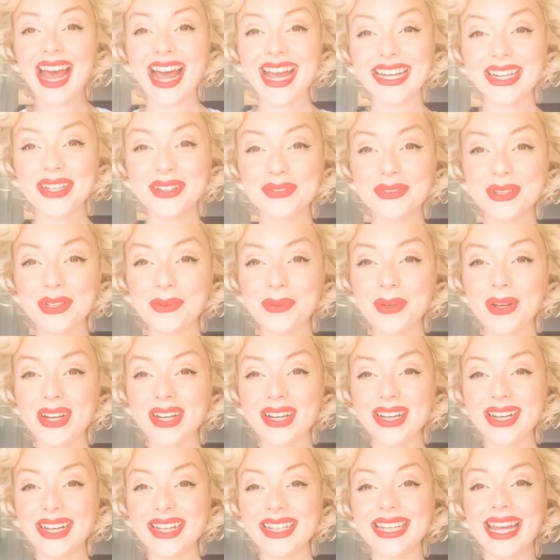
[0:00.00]
Hi
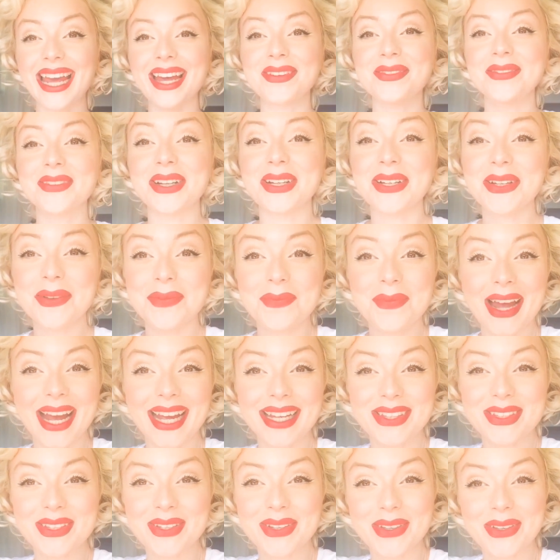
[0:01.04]
everyone, and welcome
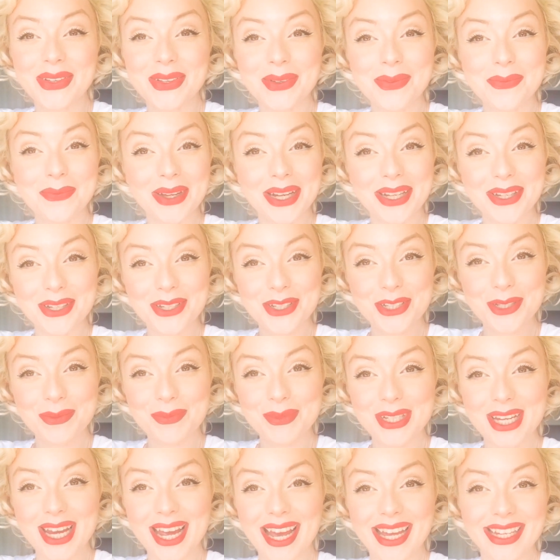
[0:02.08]
back to my YouTube
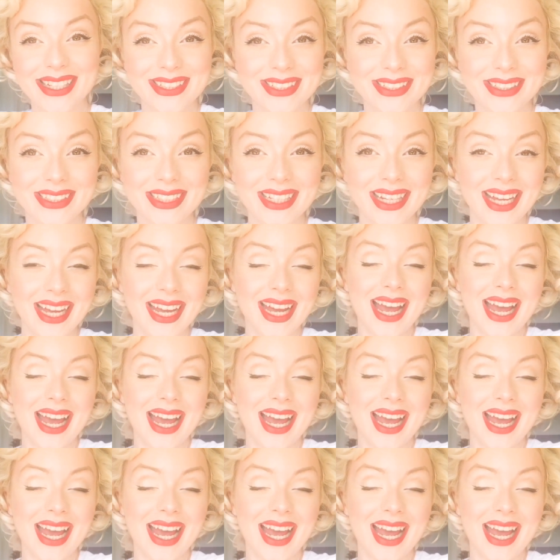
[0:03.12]
channel.